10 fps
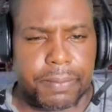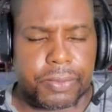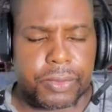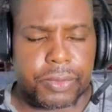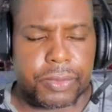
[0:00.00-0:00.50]

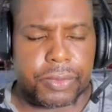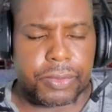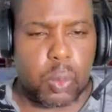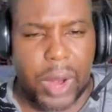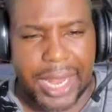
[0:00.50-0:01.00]

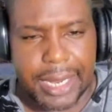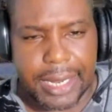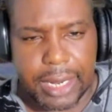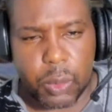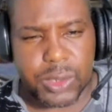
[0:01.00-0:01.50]
When was
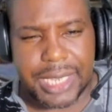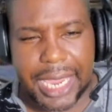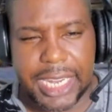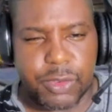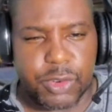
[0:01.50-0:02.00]
Eni
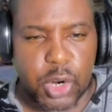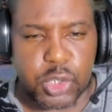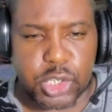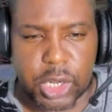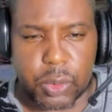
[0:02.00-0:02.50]
Reynoso
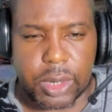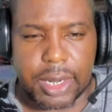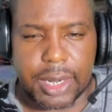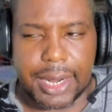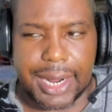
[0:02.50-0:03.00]
a
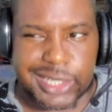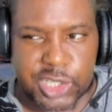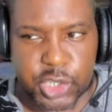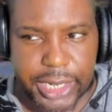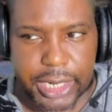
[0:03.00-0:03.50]
trainer,
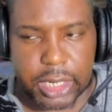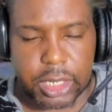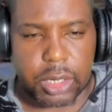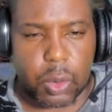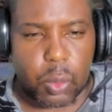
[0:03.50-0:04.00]
and where's
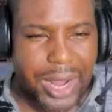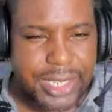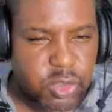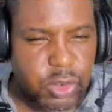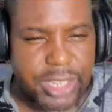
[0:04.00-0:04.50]
his
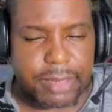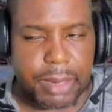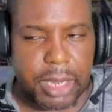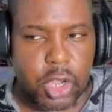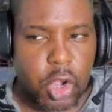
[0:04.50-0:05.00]
resume
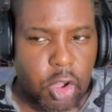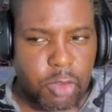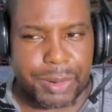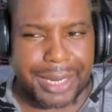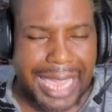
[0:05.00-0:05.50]
of being a
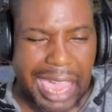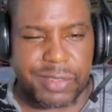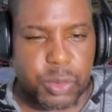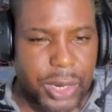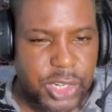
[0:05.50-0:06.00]
heavyweight
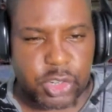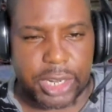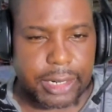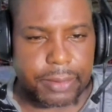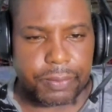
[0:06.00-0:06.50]
trainer?
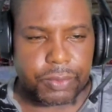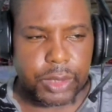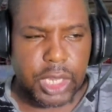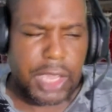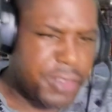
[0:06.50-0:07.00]
If you
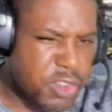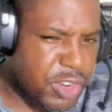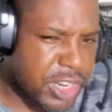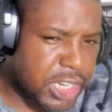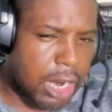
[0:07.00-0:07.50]
really know
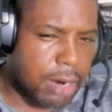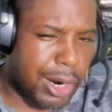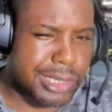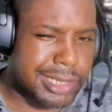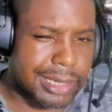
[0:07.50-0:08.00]
boxing,
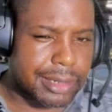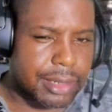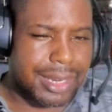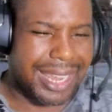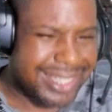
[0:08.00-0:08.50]
like you
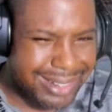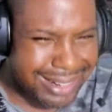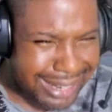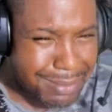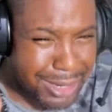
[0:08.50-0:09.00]
claim you know
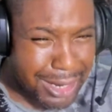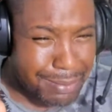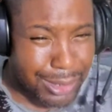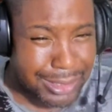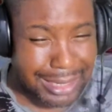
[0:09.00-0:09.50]
boxing,
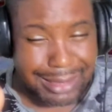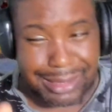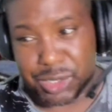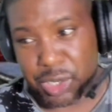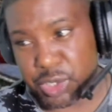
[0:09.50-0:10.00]
Anthony Joshua,
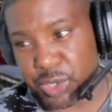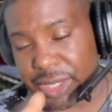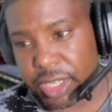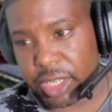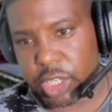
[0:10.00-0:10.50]
you
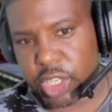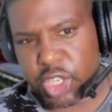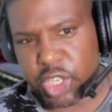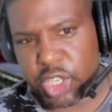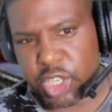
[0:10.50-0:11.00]
would be finding